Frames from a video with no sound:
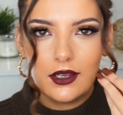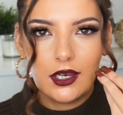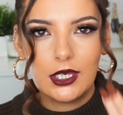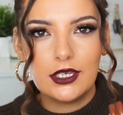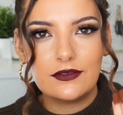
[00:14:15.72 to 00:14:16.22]

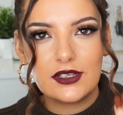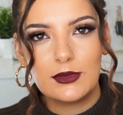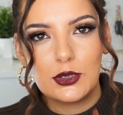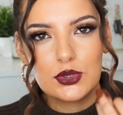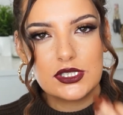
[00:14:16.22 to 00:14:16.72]
leave
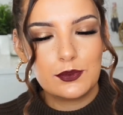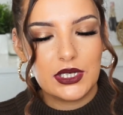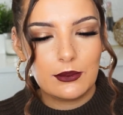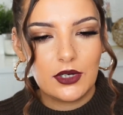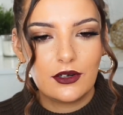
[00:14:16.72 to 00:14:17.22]
them little
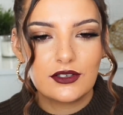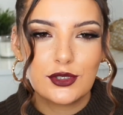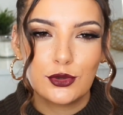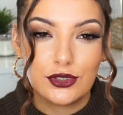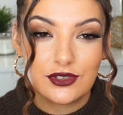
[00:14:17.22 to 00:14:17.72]
spit
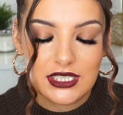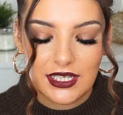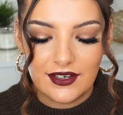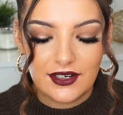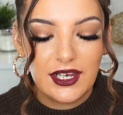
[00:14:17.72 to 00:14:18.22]
marks on your
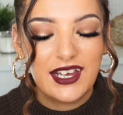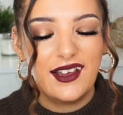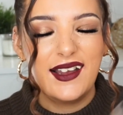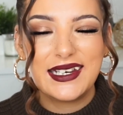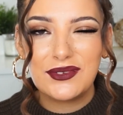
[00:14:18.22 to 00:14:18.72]
skin.
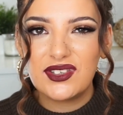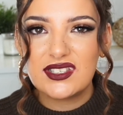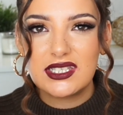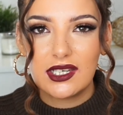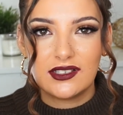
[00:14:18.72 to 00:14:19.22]
And if
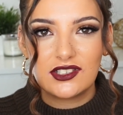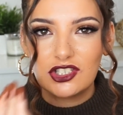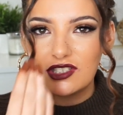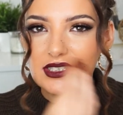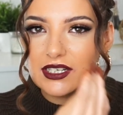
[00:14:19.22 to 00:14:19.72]
this does,
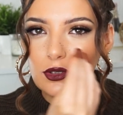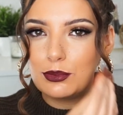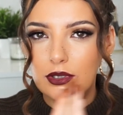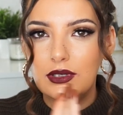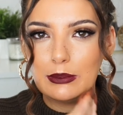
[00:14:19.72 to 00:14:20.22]
just take your
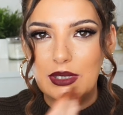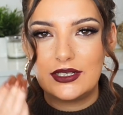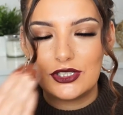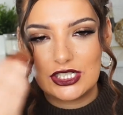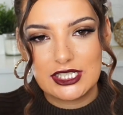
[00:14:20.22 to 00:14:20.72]
beauty
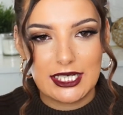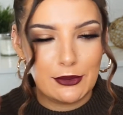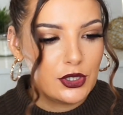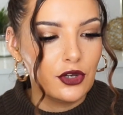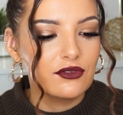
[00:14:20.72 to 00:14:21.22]
blender and
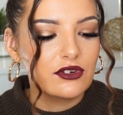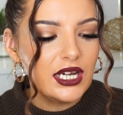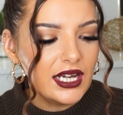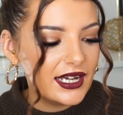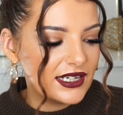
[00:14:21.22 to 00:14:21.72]
dab over
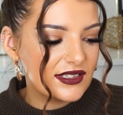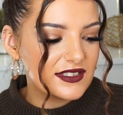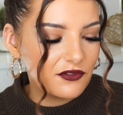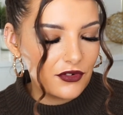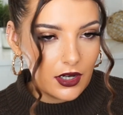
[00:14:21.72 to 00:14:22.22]
it and
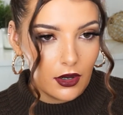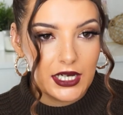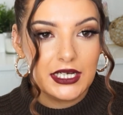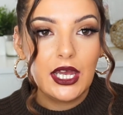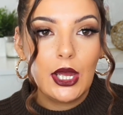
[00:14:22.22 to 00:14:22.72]
it's
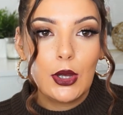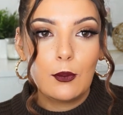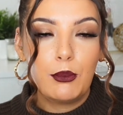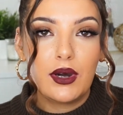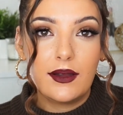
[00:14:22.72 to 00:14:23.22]
fine.
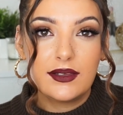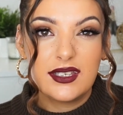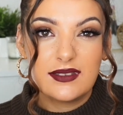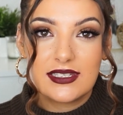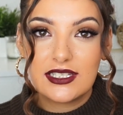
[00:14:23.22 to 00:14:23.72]
But
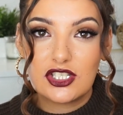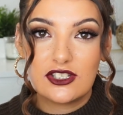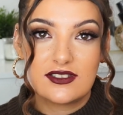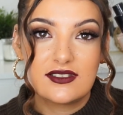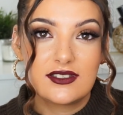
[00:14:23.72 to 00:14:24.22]
this is
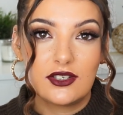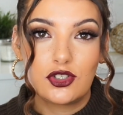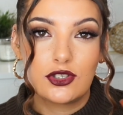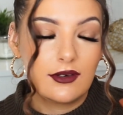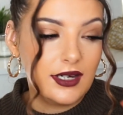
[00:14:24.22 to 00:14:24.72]
just
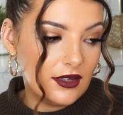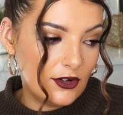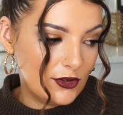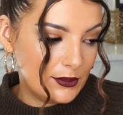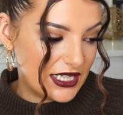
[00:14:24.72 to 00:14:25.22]
such a great
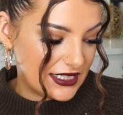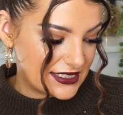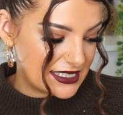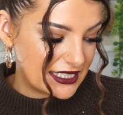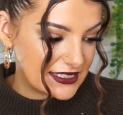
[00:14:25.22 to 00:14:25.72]
illuminating
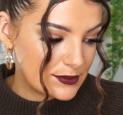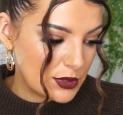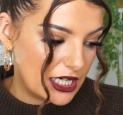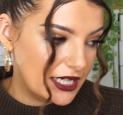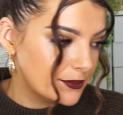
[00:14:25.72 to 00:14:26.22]
setting
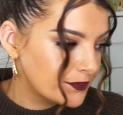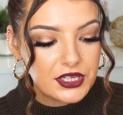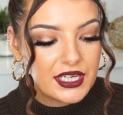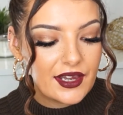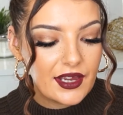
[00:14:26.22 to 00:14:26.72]
spray.
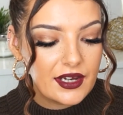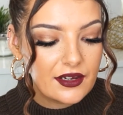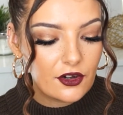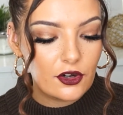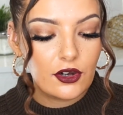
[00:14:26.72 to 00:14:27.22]

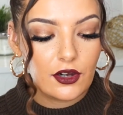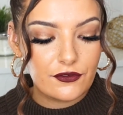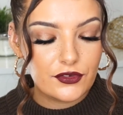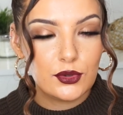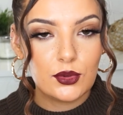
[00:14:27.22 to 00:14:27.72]
They are a
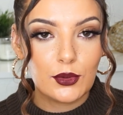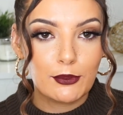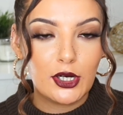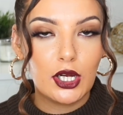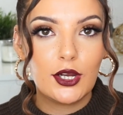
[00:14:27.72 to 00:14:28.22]
few
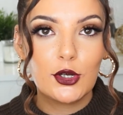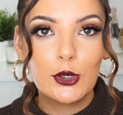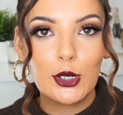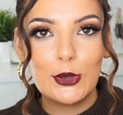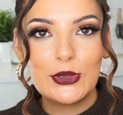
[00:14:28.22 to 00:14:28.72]
of my
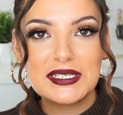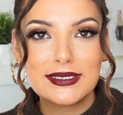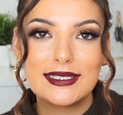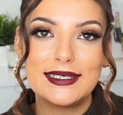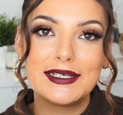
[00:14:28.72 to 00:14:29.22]
glowy
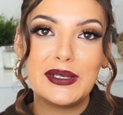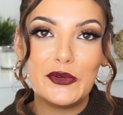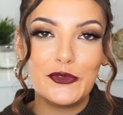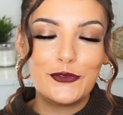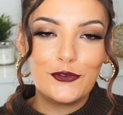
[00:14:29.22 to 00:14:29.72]
skin
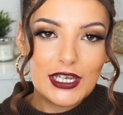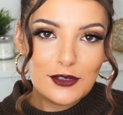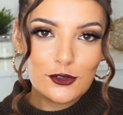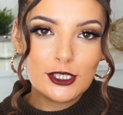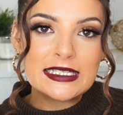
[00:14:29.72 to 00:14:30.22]

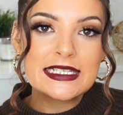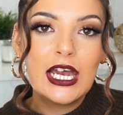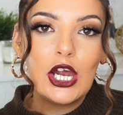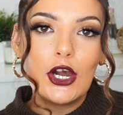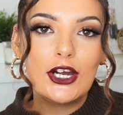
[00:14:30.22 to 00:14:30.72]
favourites.
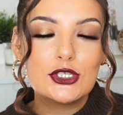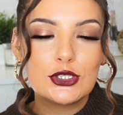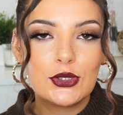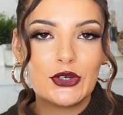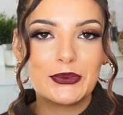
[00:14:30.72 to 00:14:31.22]
I
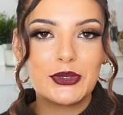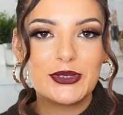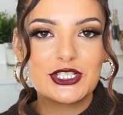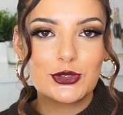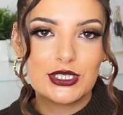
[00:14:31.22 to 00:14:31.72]
do hope you
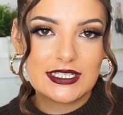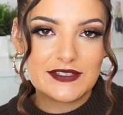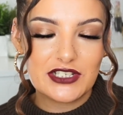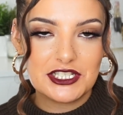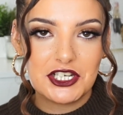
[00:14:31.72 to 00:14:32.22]
enjoyed
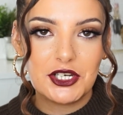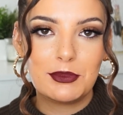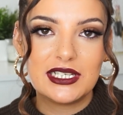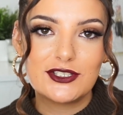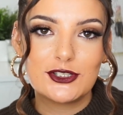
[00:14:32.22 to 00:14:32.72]
this video.
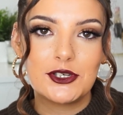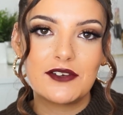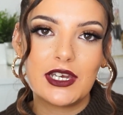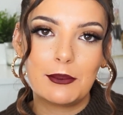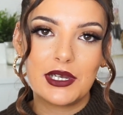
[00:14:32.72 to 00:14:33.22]
Please do
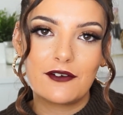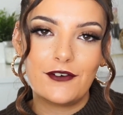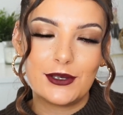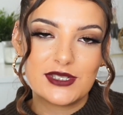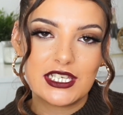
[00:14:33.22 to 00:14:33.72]
give it a big
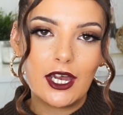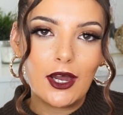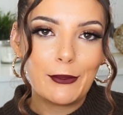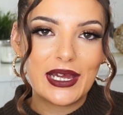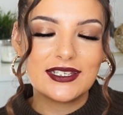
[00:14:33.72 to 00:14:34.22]
thumbs
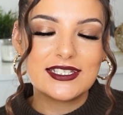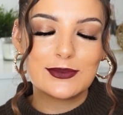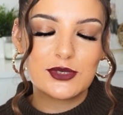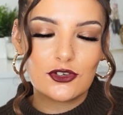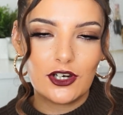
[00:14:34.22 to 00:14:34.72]
up and
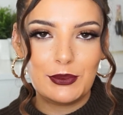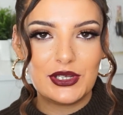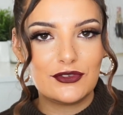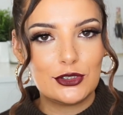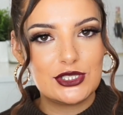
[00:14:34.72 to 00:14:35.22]
subscribe
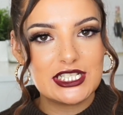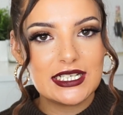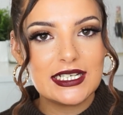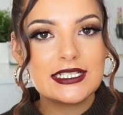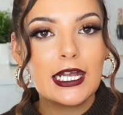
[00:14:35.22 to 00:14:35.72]
if you
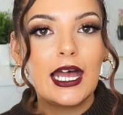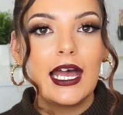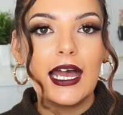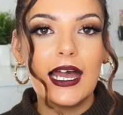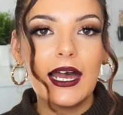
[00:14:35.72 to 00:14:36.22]
did.
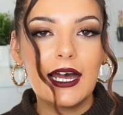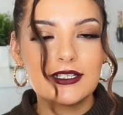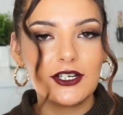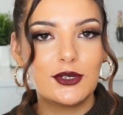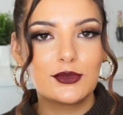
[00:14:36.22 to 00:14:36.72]

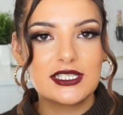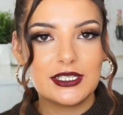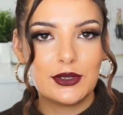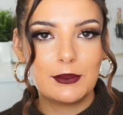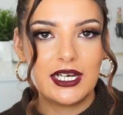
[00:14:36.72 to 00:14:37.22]
And I will
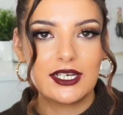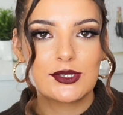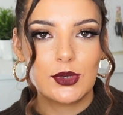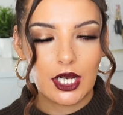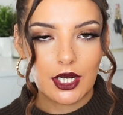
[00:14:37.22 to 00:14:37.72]
see you in my
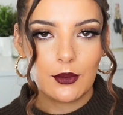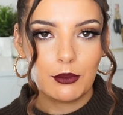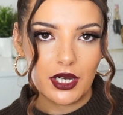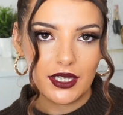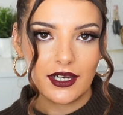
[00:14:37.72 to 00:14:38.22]
next one.
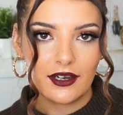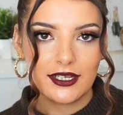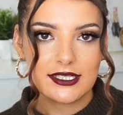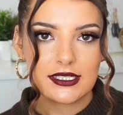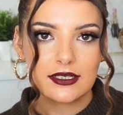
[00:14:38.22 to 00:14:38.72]
Bye
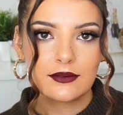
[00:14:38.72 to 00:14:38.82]
guys.